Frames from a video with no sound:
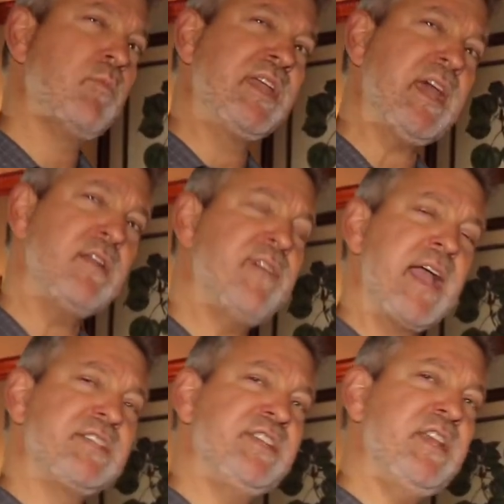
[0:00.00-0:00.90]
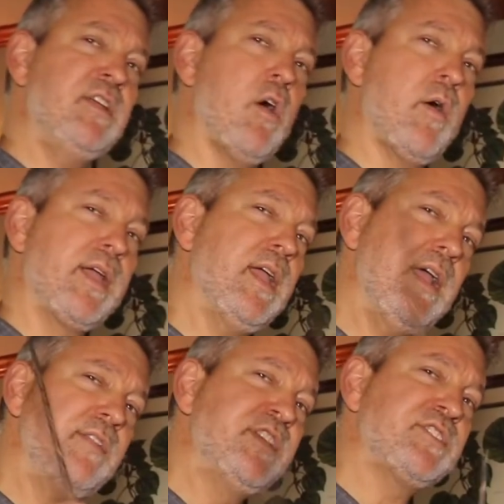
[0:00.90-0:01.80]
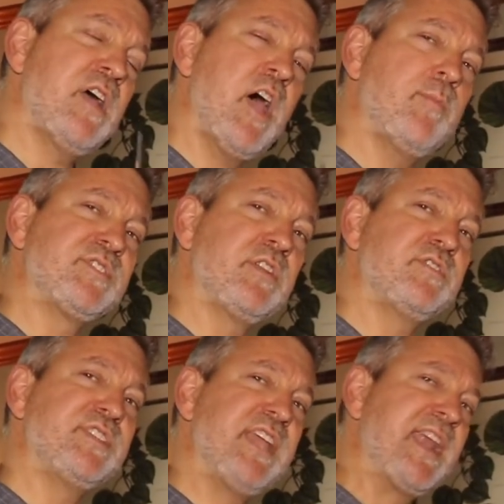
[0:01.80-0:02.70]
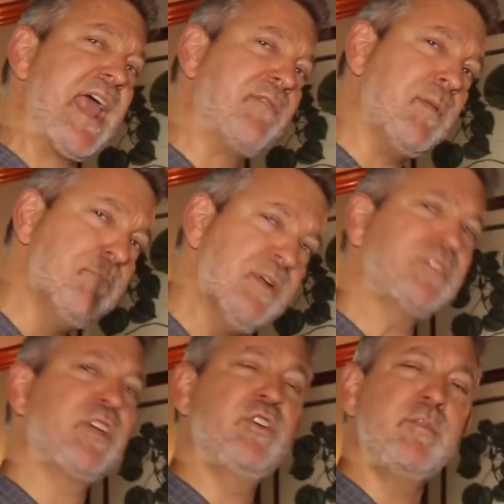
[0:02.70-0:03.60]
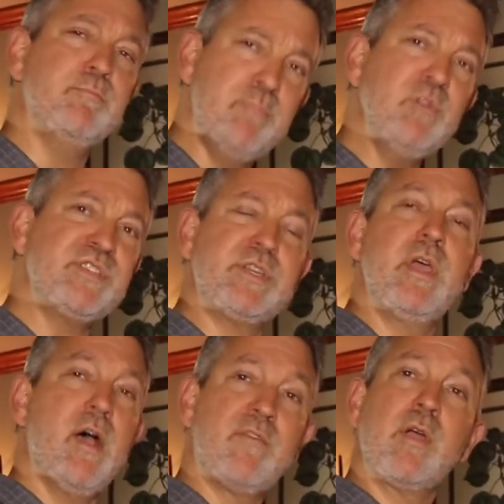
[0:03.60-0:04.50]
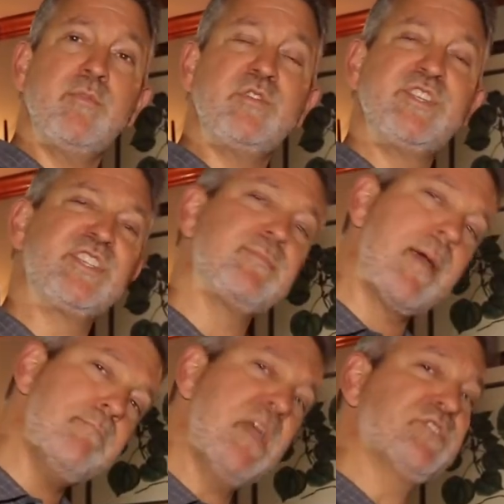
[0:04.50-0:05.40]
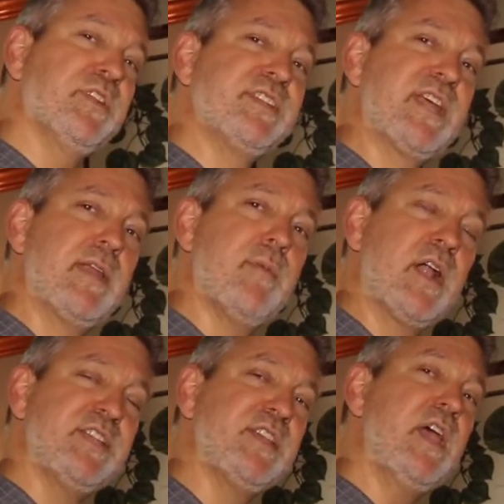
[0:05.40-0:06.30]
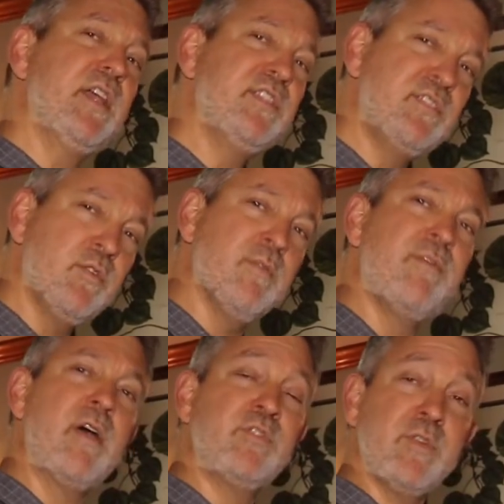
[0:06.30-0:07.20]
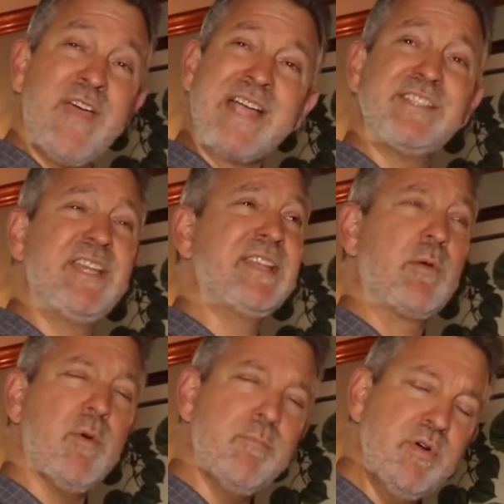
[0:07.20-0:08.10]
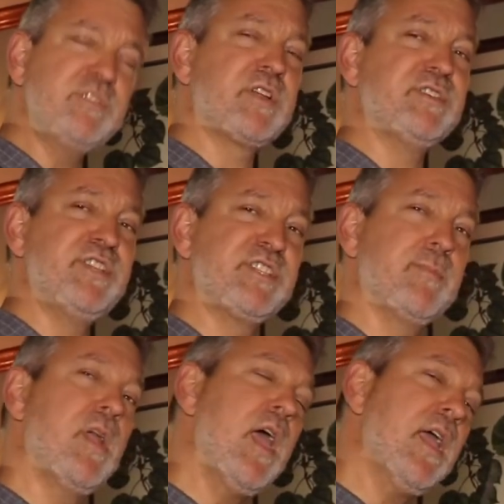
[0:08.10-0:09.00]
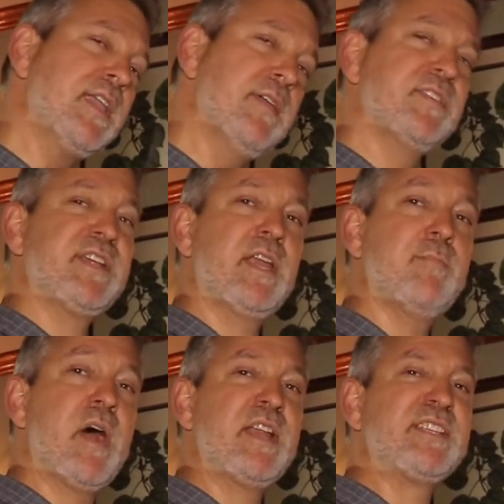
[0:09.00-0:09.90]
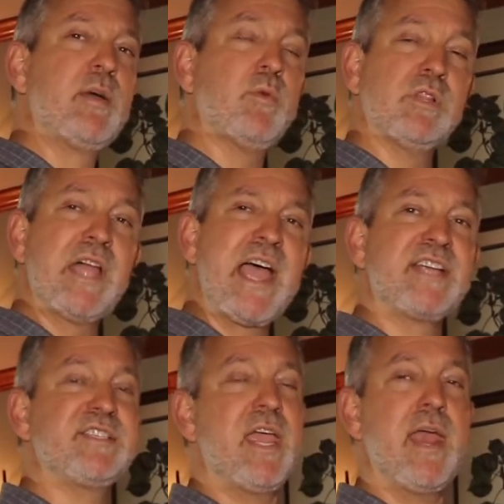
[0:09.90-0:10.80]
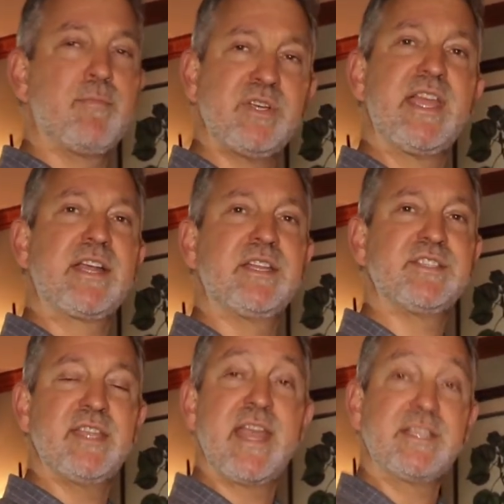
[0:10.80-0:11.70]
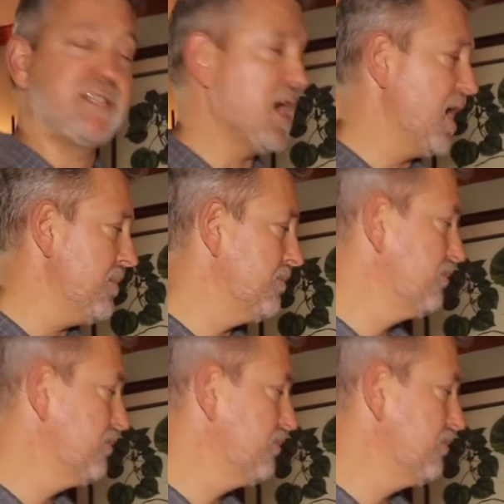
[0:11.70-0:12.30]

we get a vaccine going, this will help us understand how we built a good boost of our immune system by measuring these antibodies to a vaccine that will boost our system, give us antibodies that will last and protect us the next time.